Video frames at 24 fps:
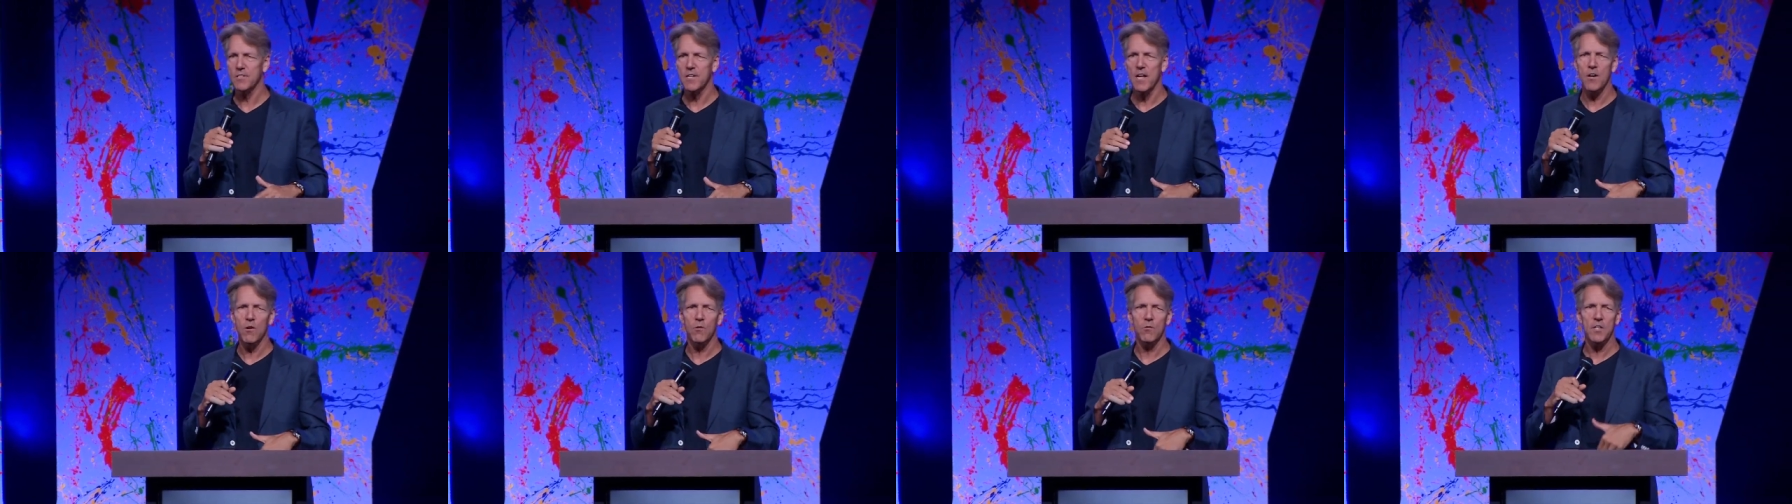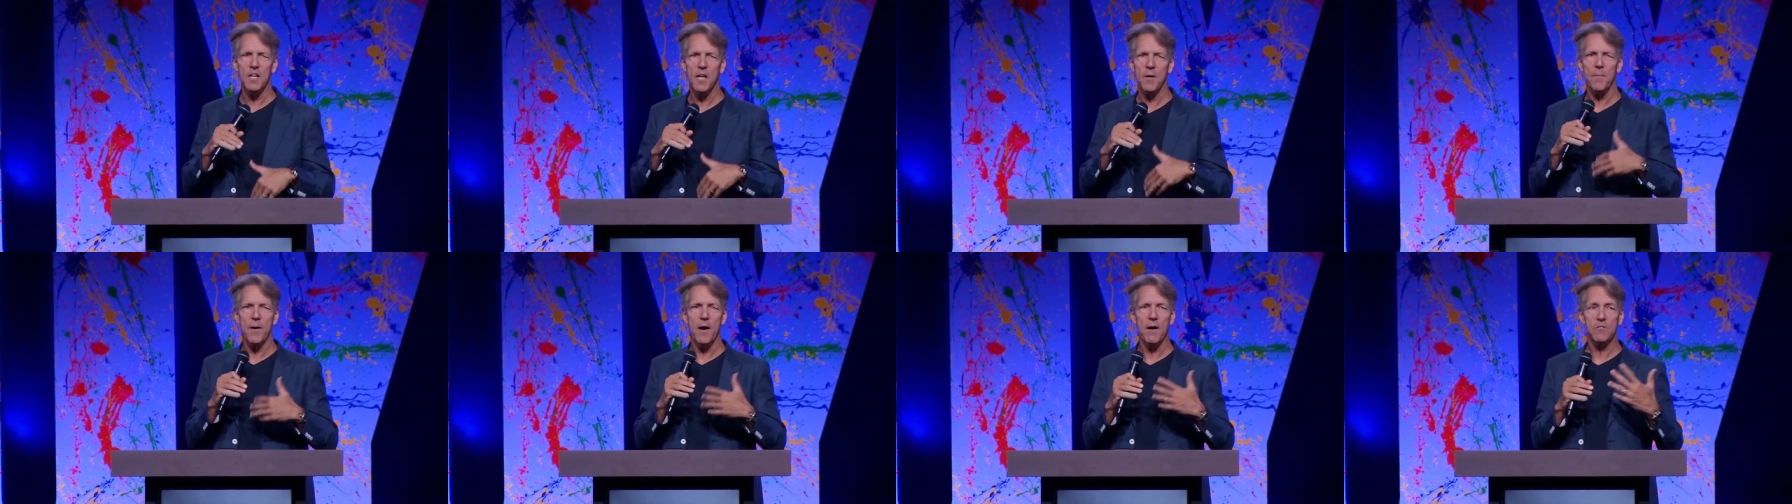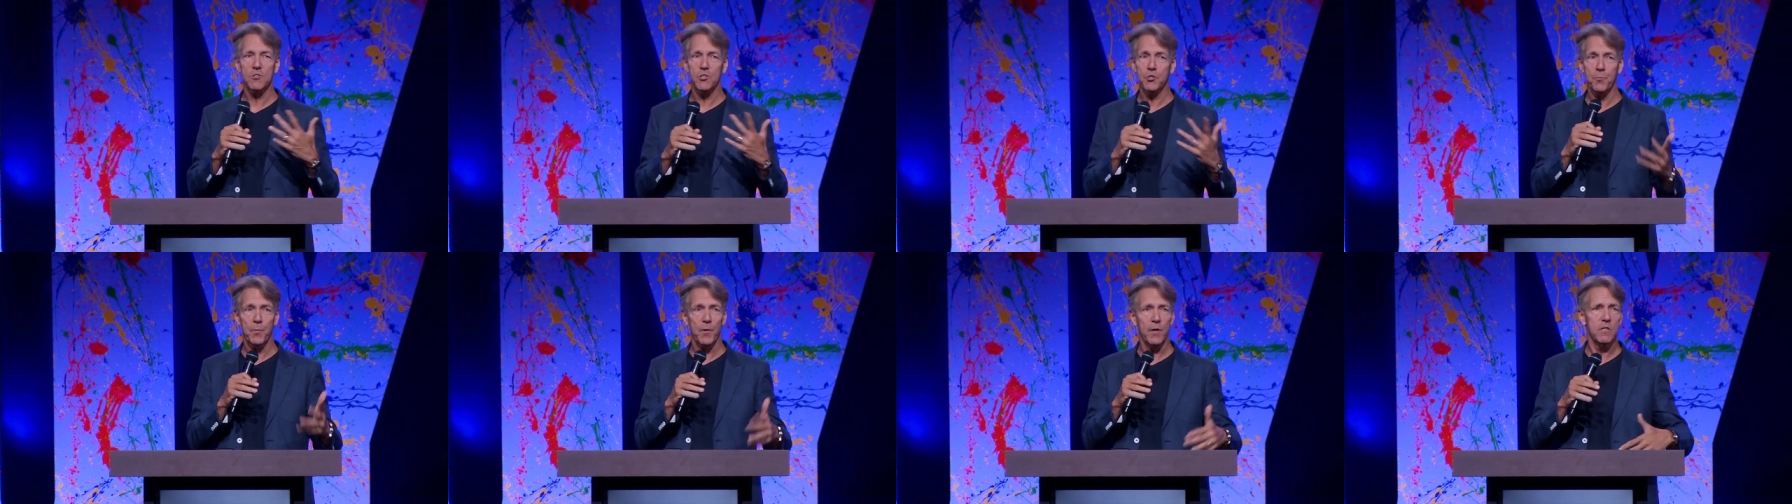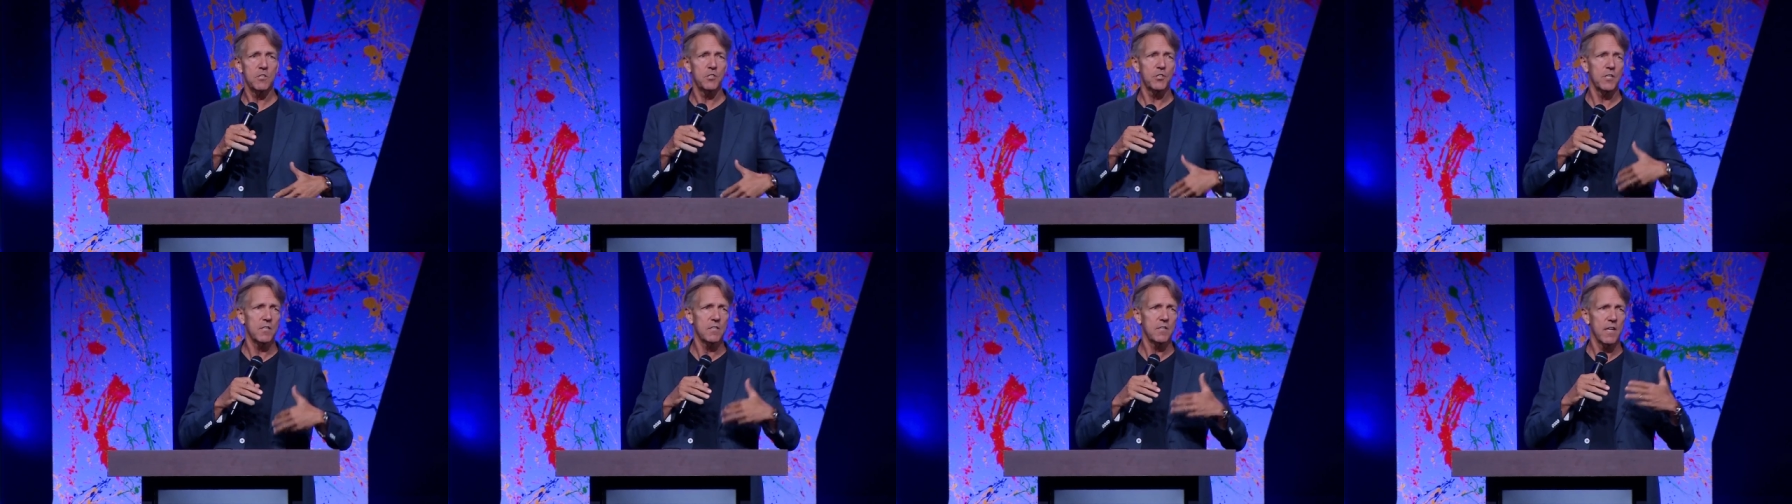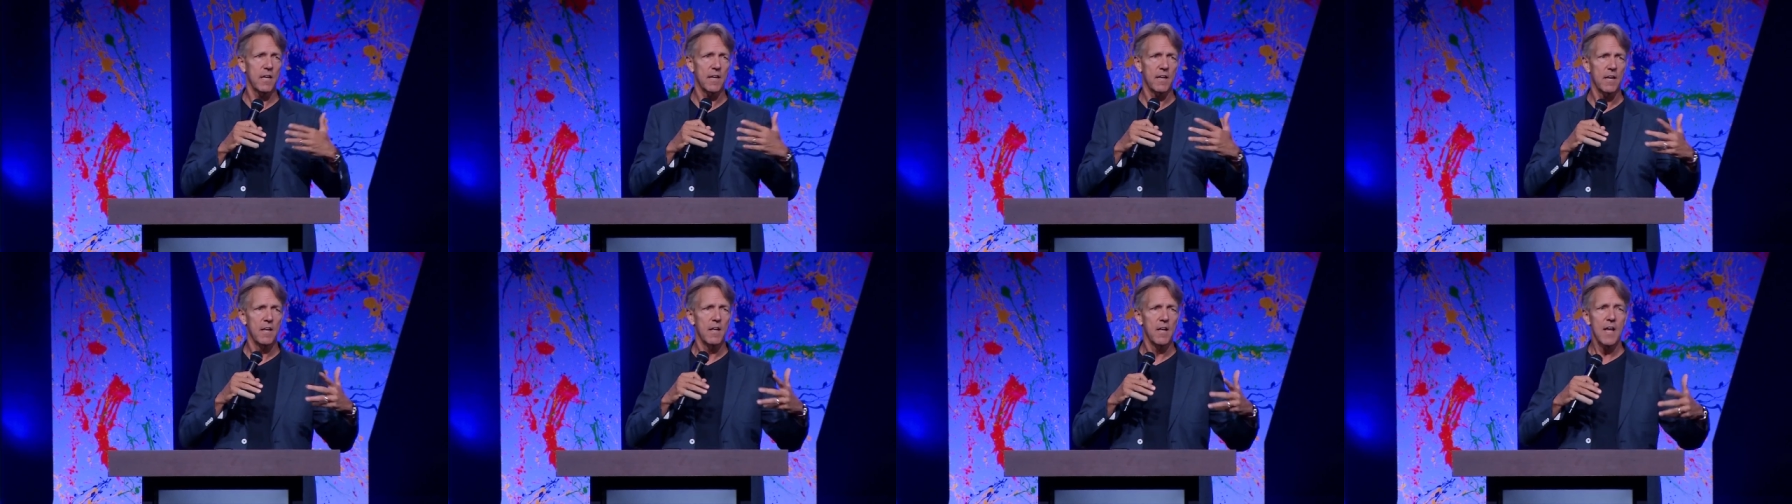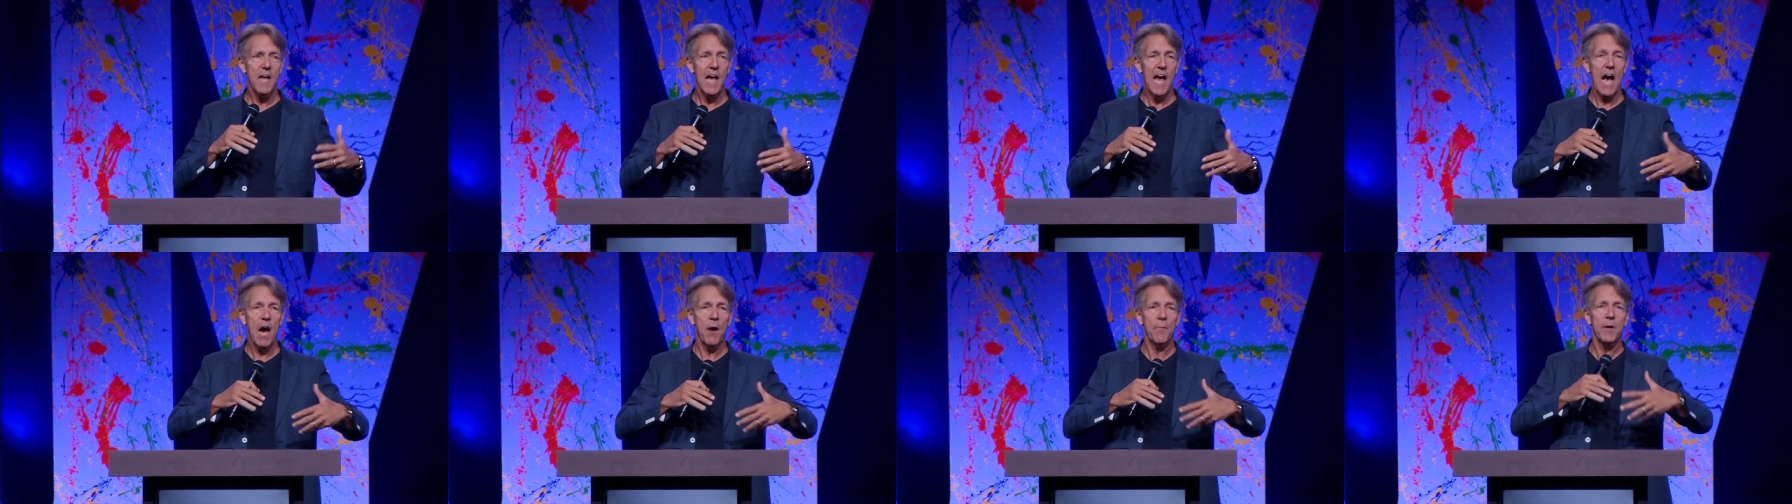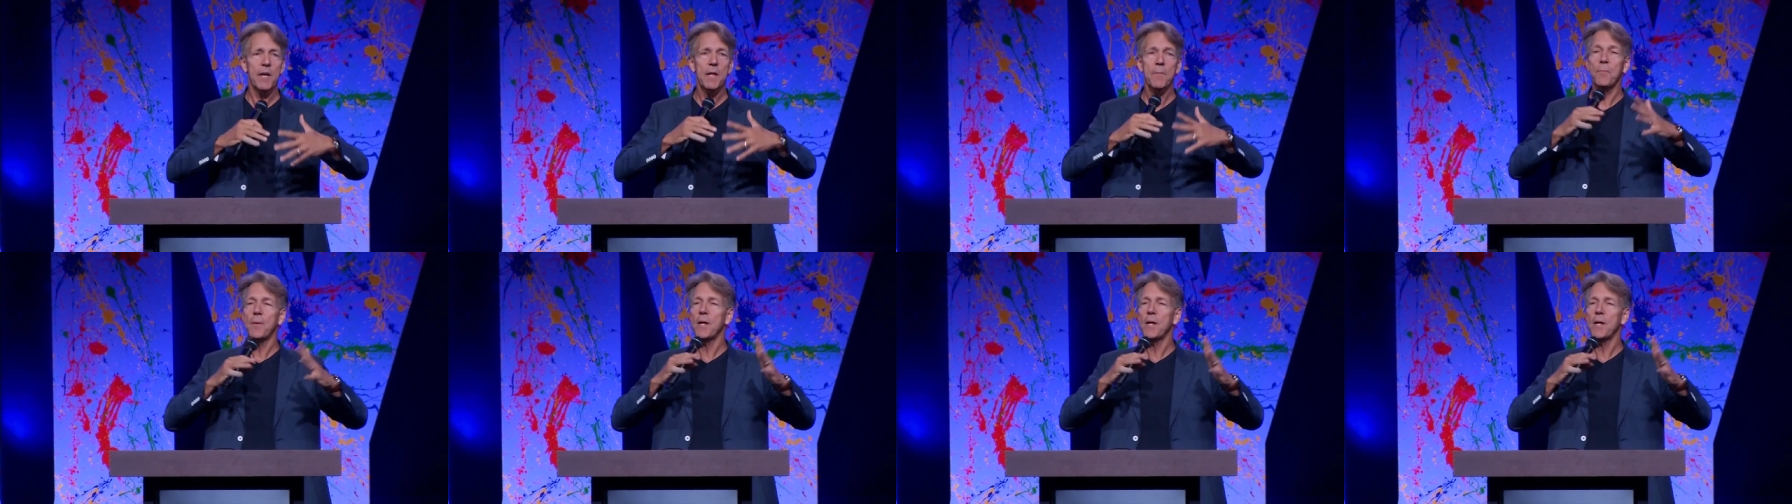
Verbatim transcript: not only about Spurgeon and how many